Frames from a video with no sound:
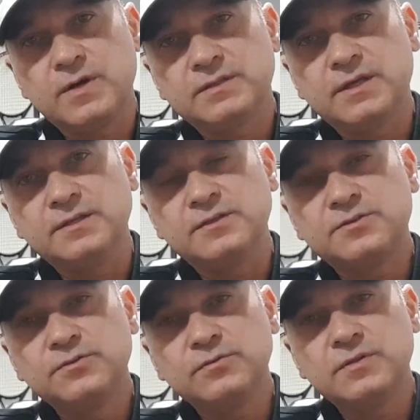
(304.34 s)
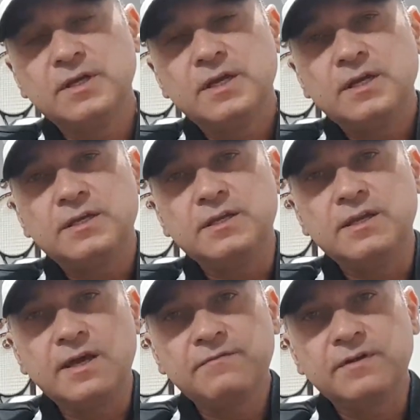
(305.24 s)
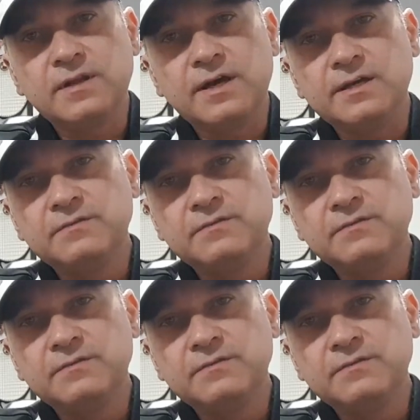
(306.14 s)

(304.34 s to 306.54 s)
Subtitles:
what I understood, he never lied.